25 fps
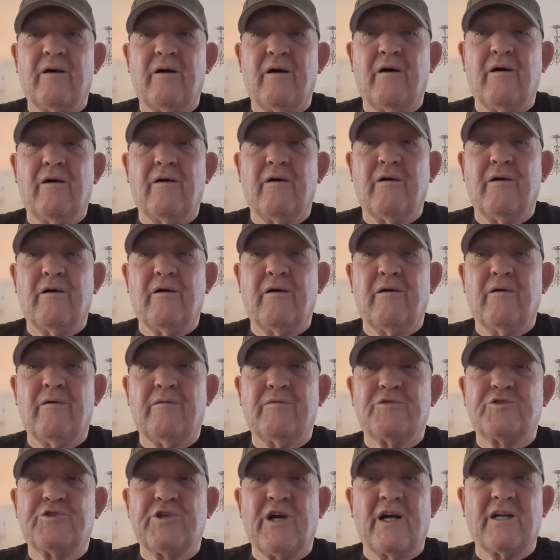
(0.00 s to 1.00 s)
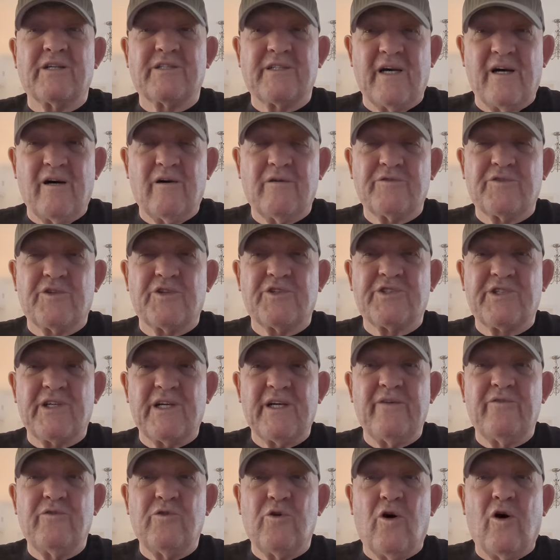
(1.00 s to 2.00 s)
uh, checked out to
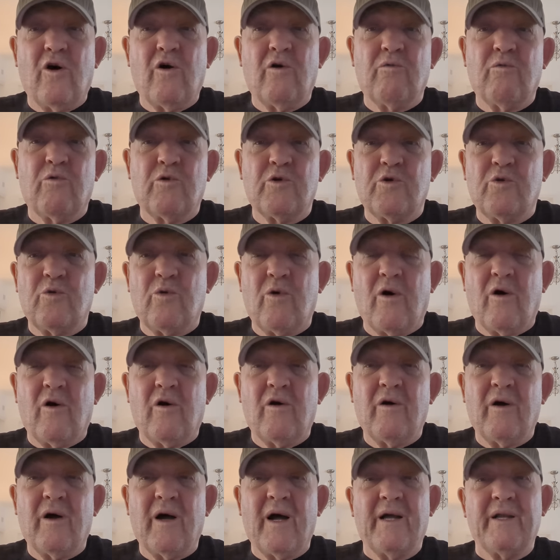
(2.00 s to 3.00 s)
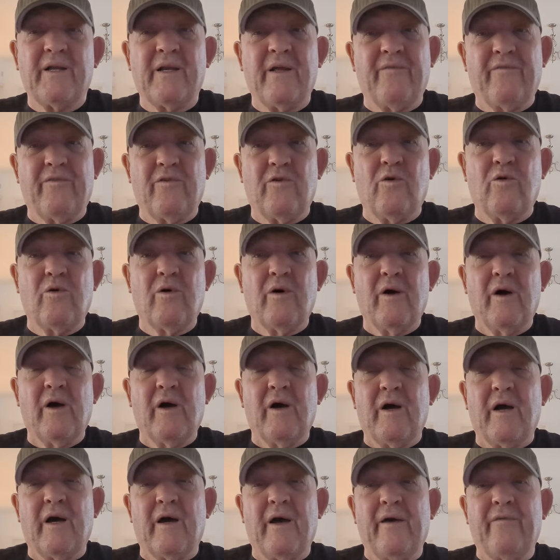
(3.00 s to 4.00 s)
see if you are what you are, and if you're
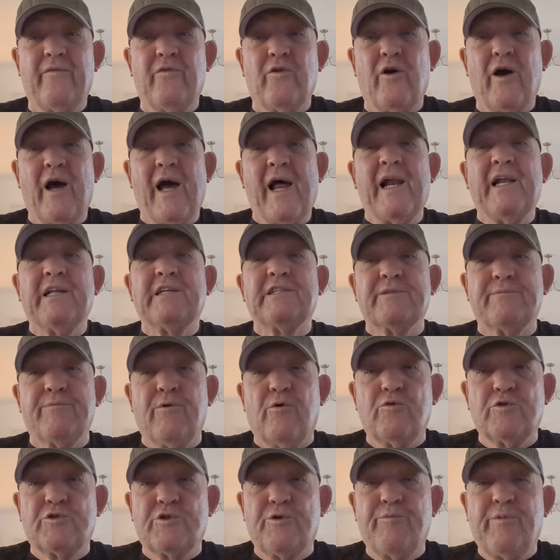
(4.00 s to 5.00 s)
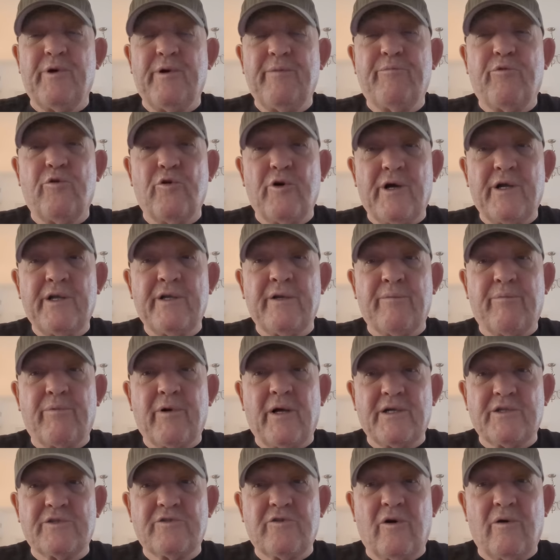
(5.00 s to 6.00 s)
if you're eligible to be put in a
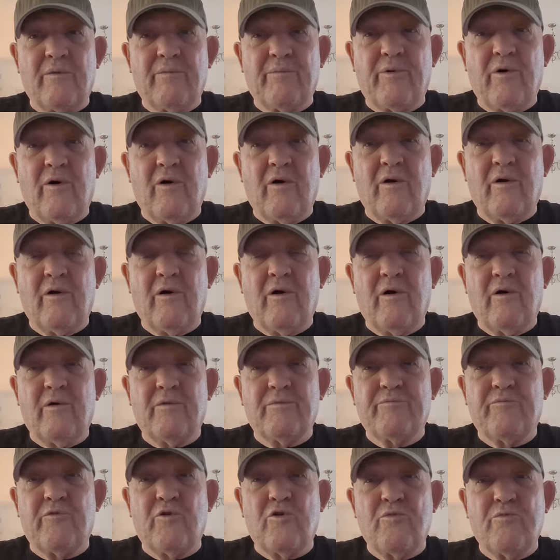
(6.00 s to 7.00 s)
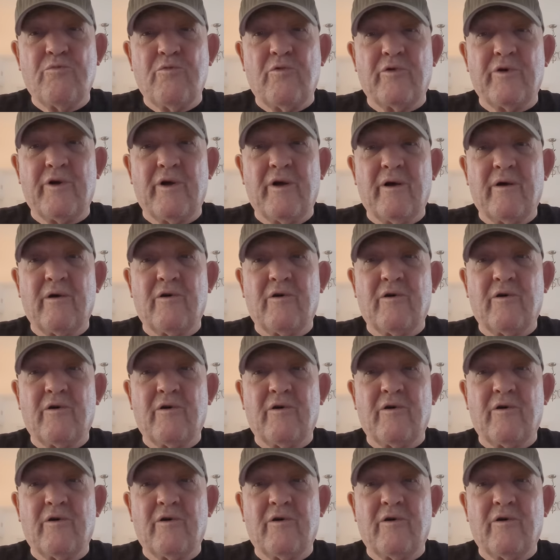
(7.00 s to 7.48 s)
place like uh, Broadmoor, yeah?